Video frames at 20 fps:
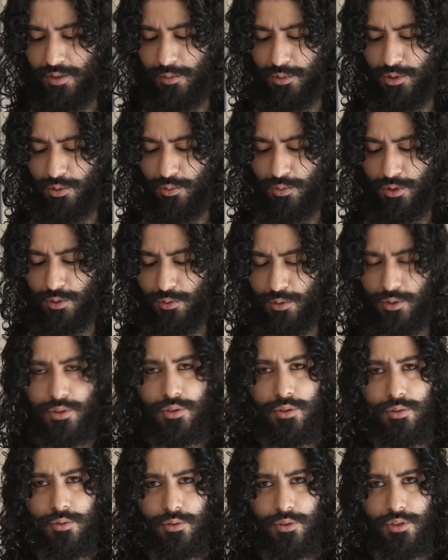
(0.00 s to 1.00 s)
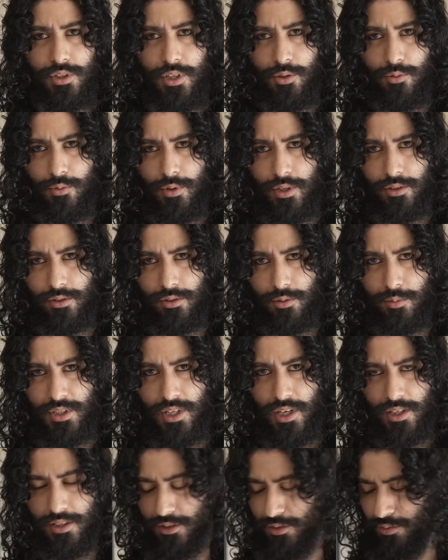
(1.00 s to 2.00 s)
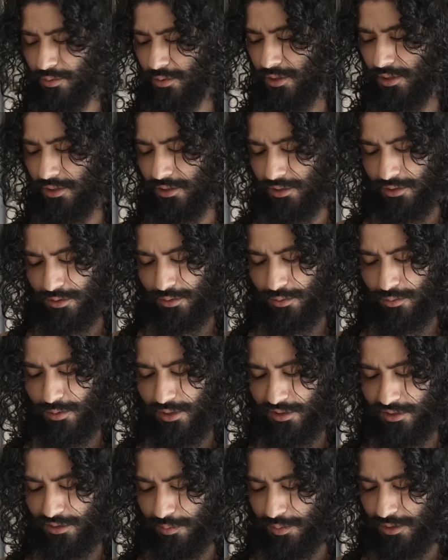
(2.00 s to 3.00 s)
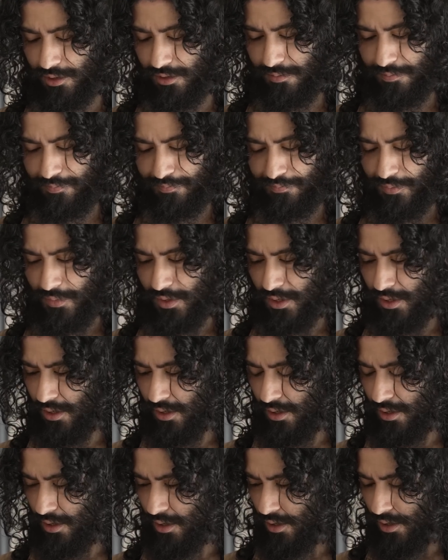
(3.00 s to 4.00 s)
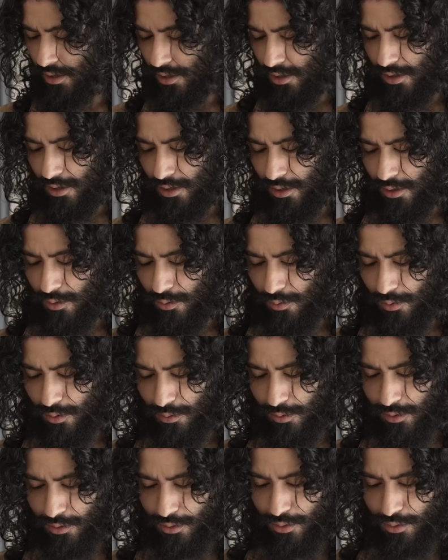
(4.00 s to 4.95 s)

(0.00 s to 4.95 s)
them, so we're going to use regular bananas for this recipe. We're going